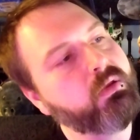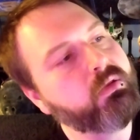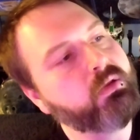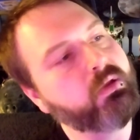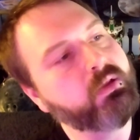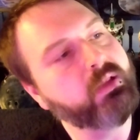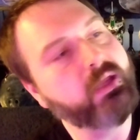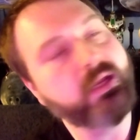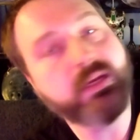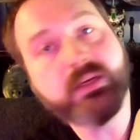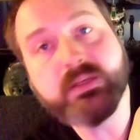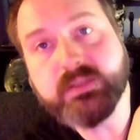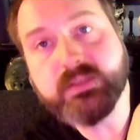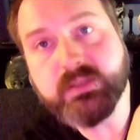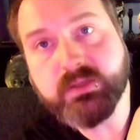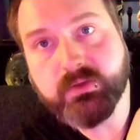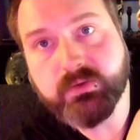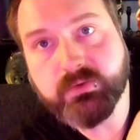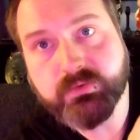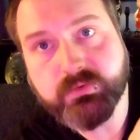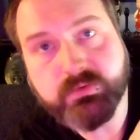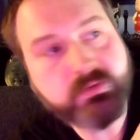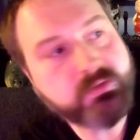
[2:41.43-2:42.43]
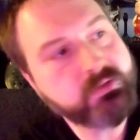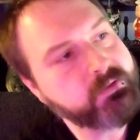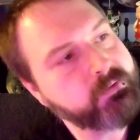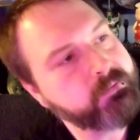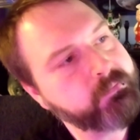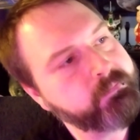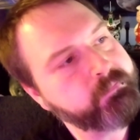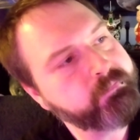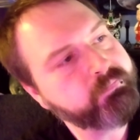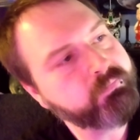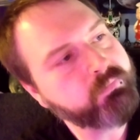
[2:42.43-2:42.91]
the latest news,
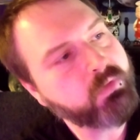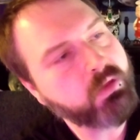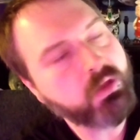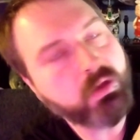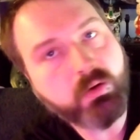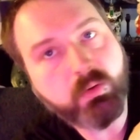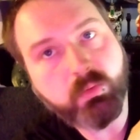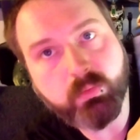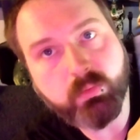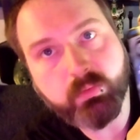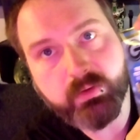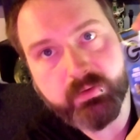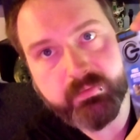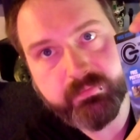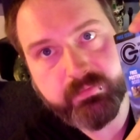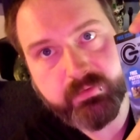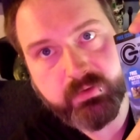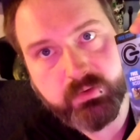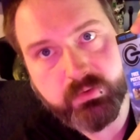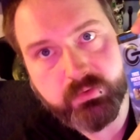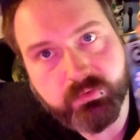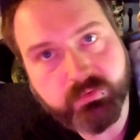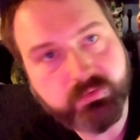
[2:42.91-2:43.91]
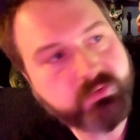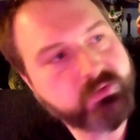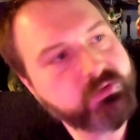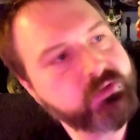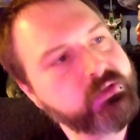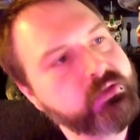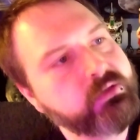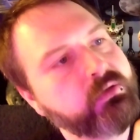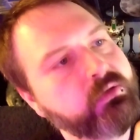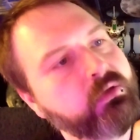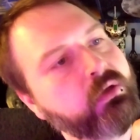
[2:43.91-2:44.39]

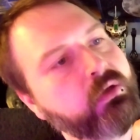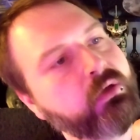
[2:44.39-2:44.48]
reviews,